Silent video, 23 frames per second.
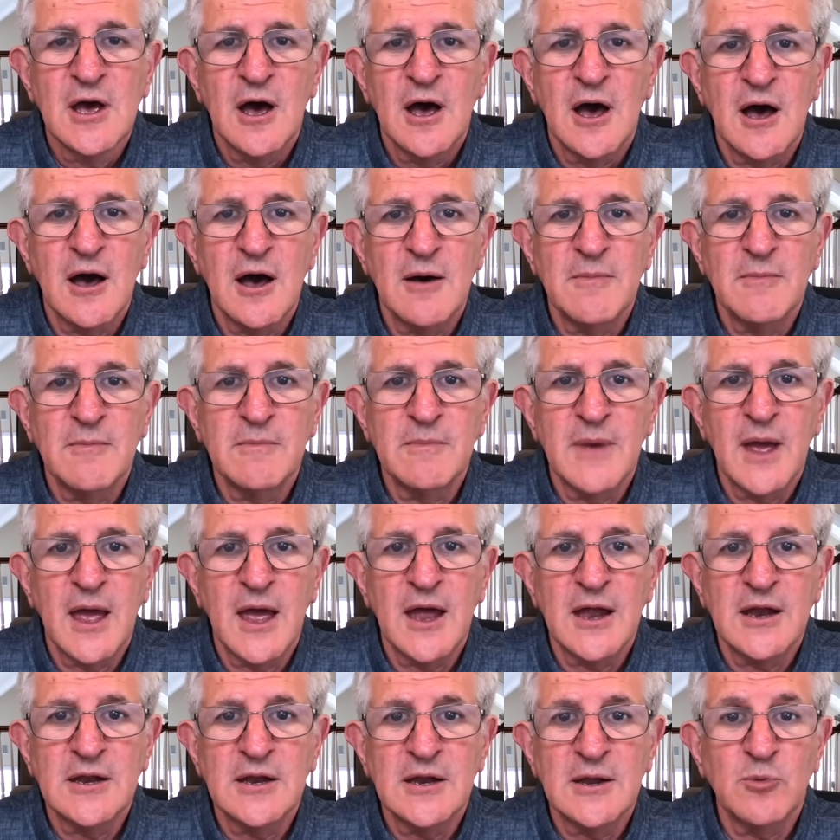Um,
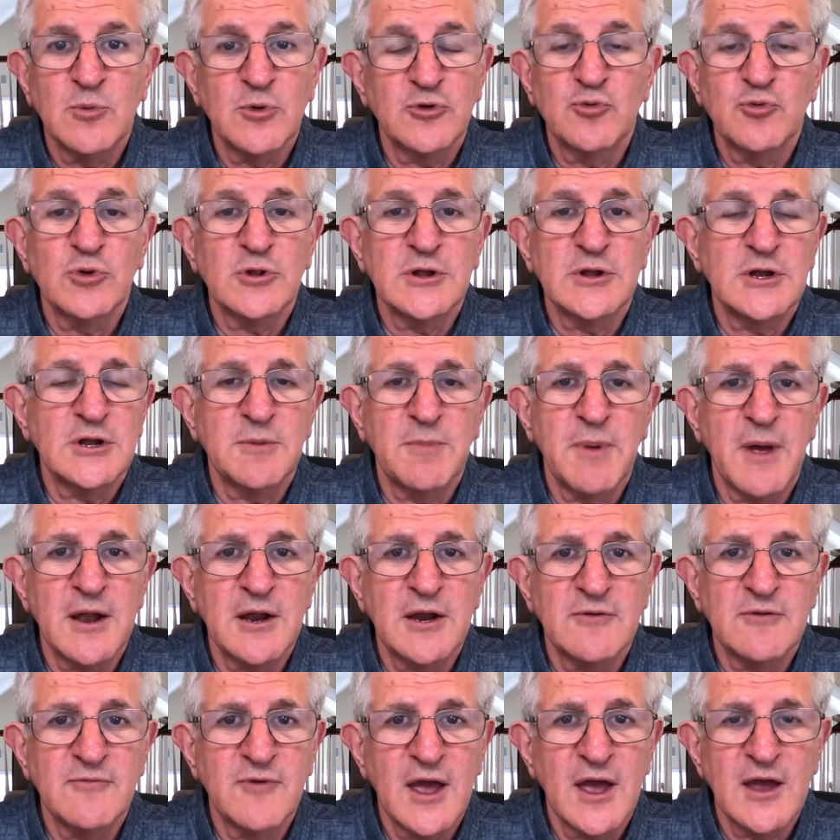and it was really
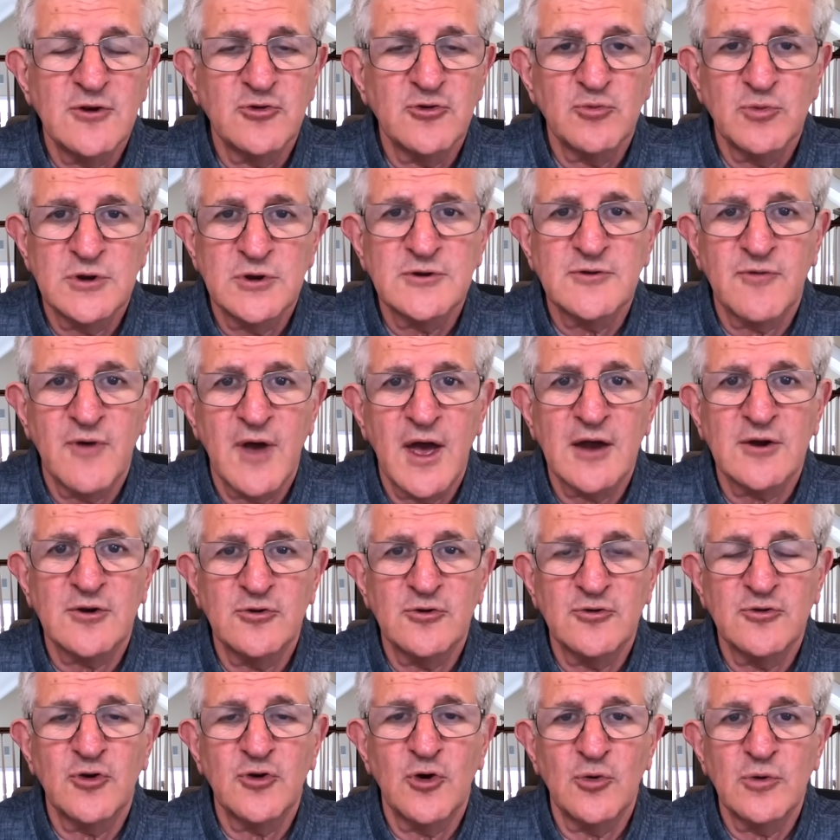independent of age and risk factor.
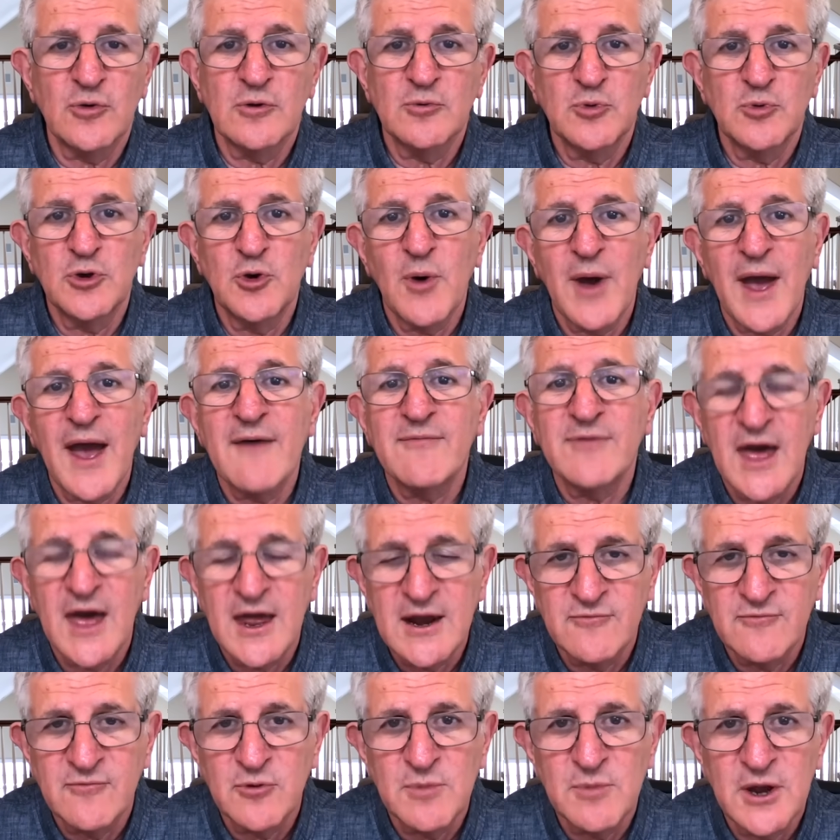So you have that
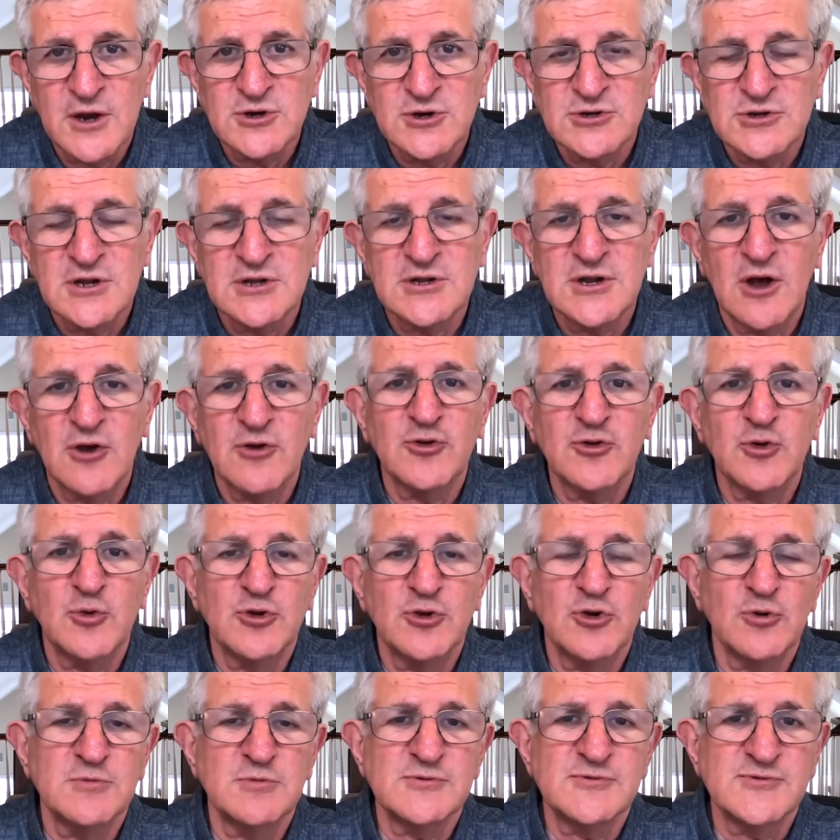information. And also in
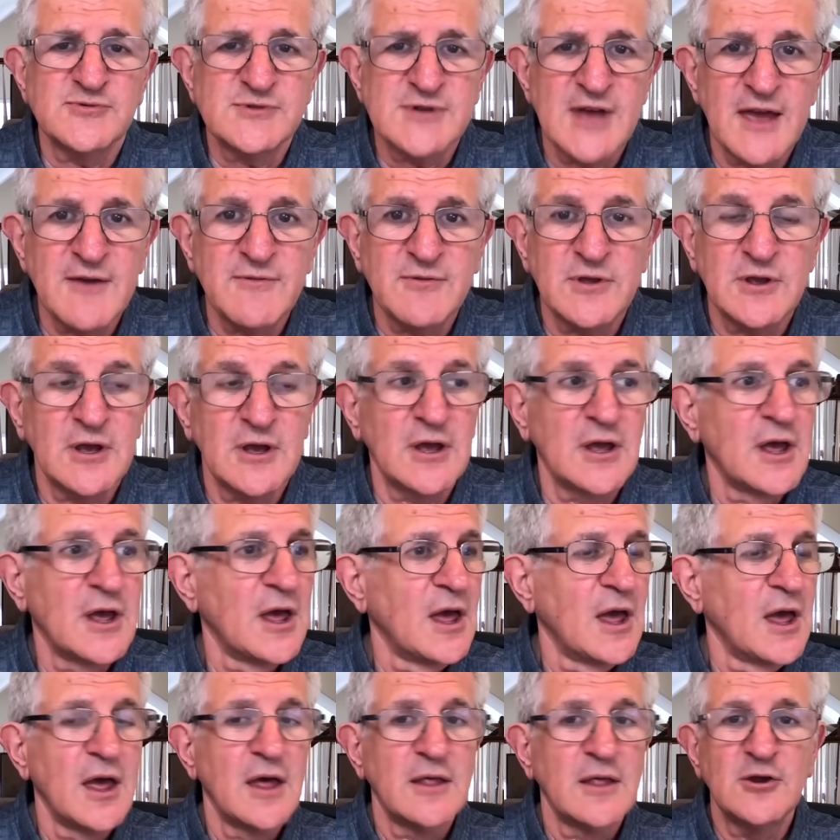terms of safety,
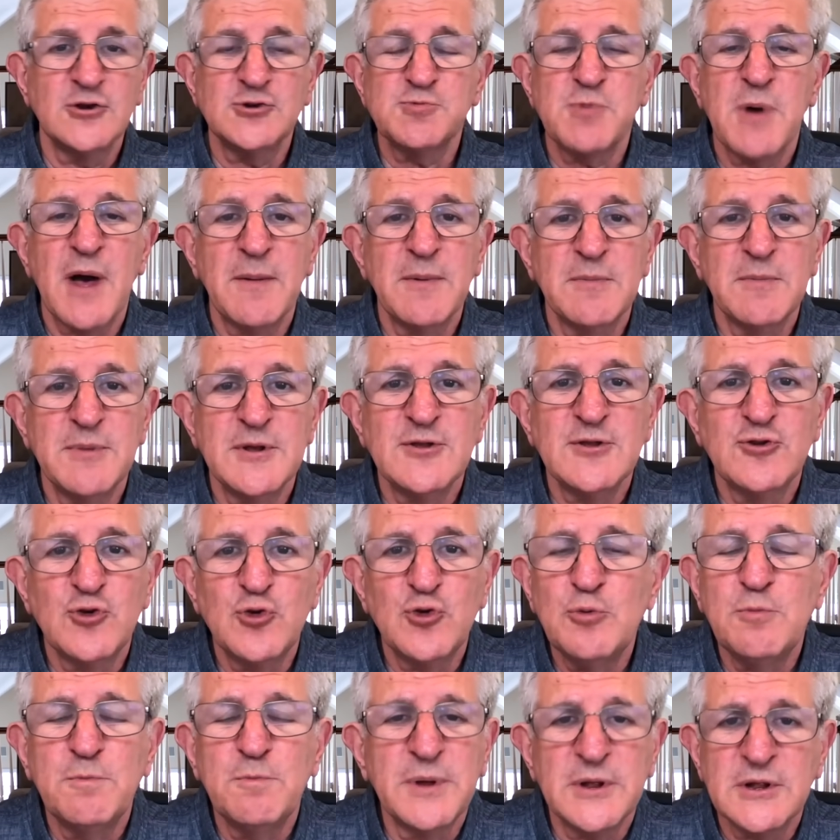there's probably been
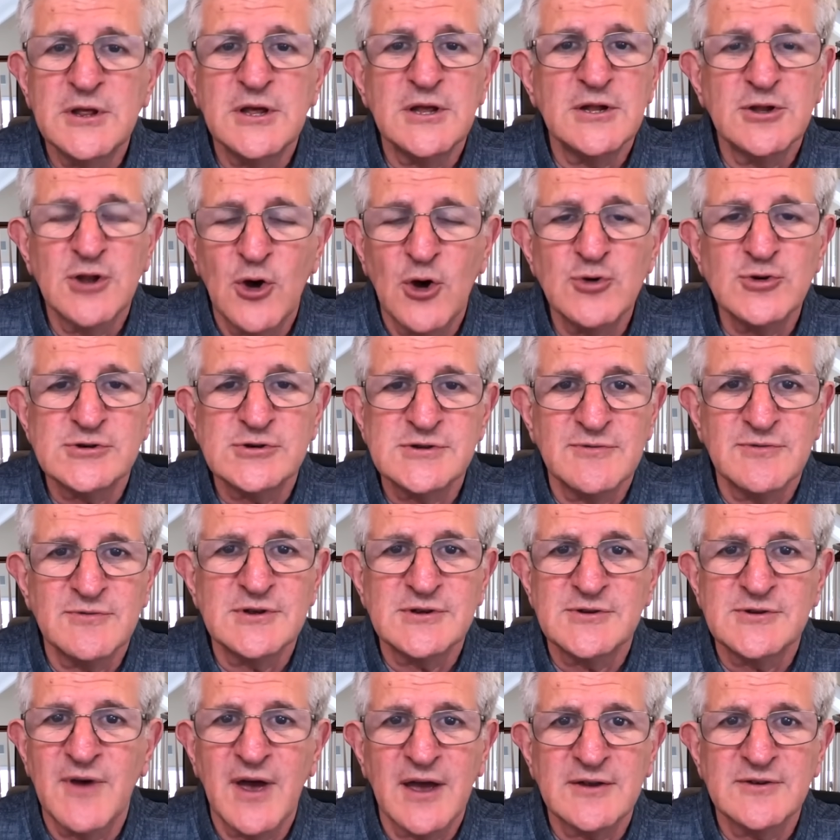2 billion doses of
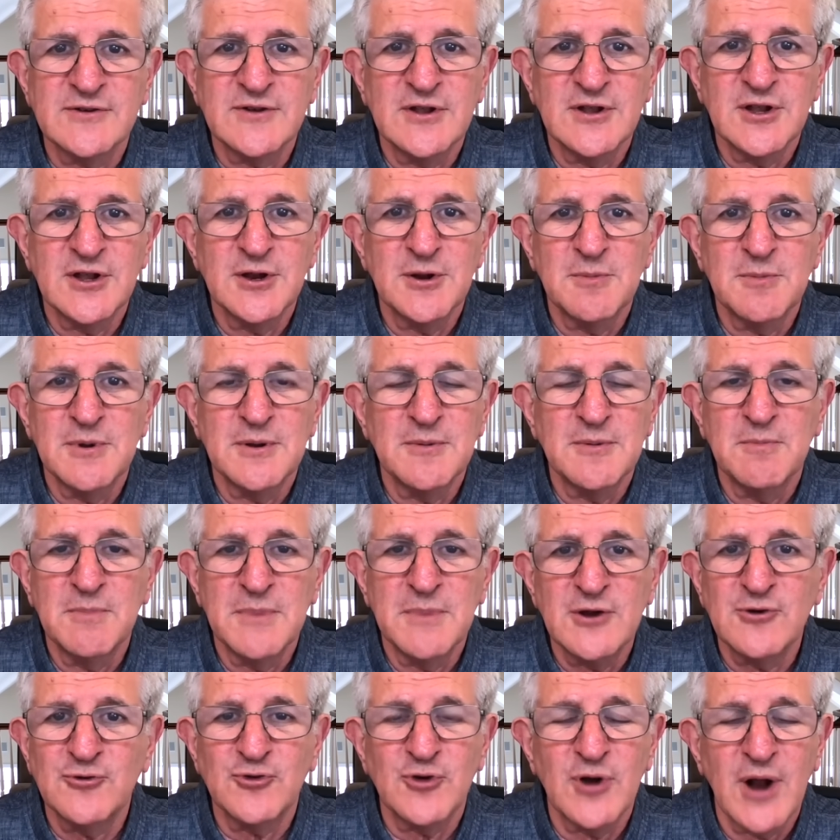this vaccine that have been
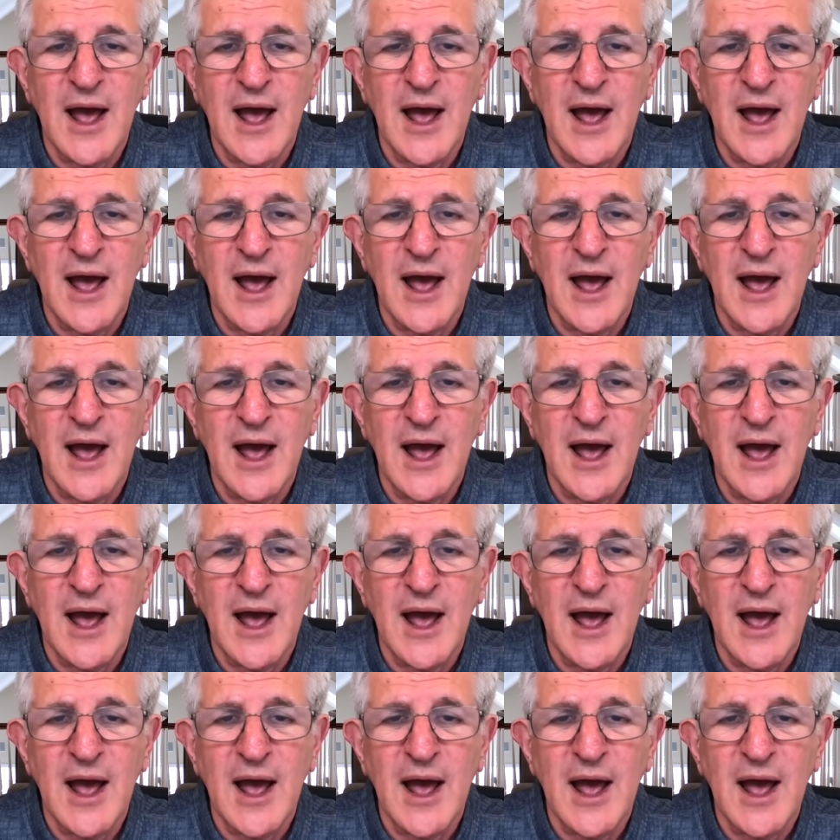administered.